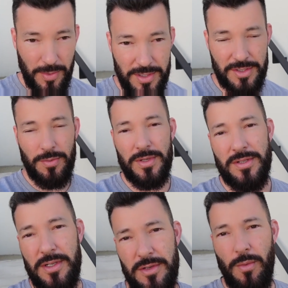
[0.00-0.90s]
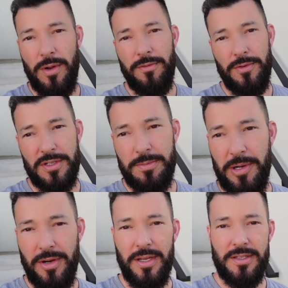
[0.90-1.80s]
which was such a wonderful
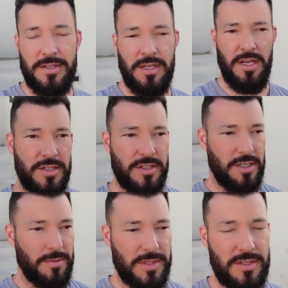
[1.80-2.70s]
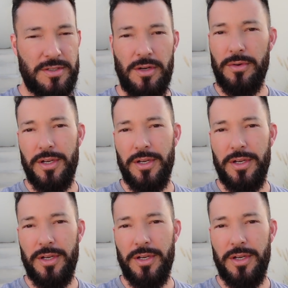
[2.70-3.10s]
experience. She was so